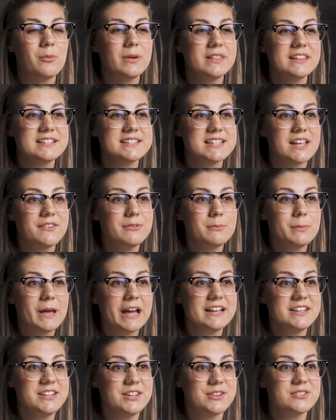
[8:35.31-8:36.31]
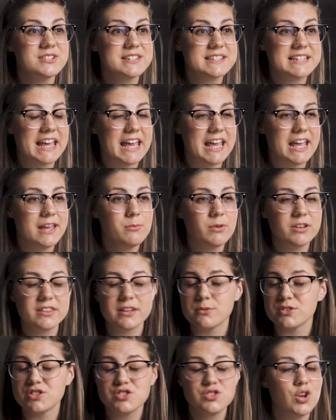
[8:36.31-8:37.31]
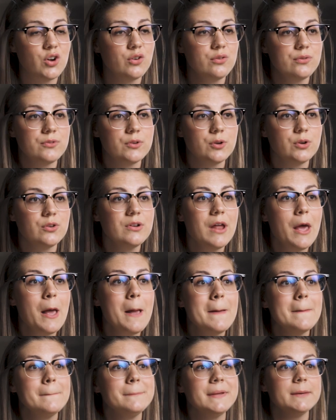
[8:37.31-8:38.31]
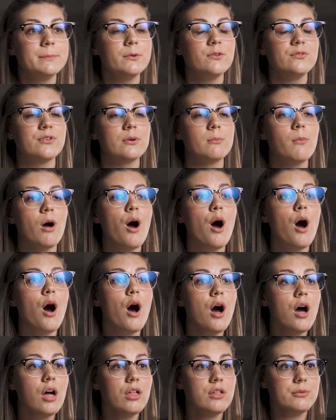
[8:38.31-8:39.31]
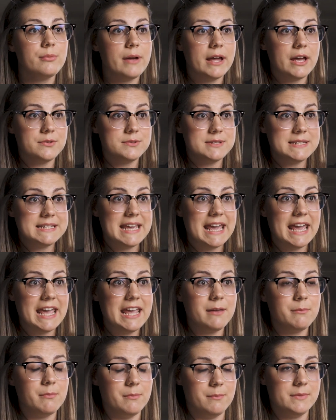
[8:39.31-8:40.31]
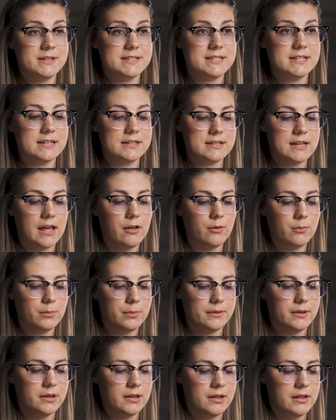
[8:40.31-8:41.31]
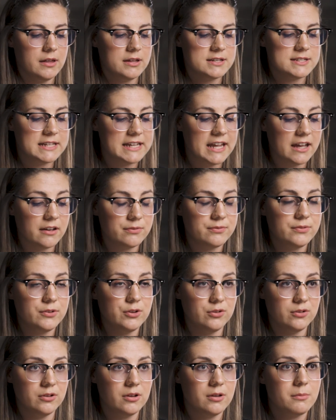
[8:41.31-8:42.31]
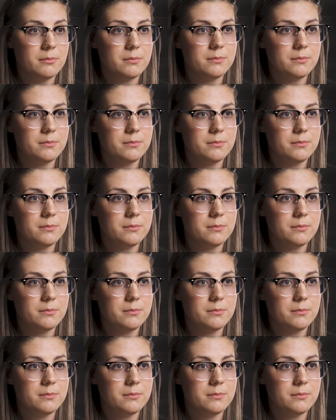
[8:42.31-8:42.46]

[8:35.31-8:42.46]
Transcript: When the 7 bad years came where there was no food, people from all around came to help to get food,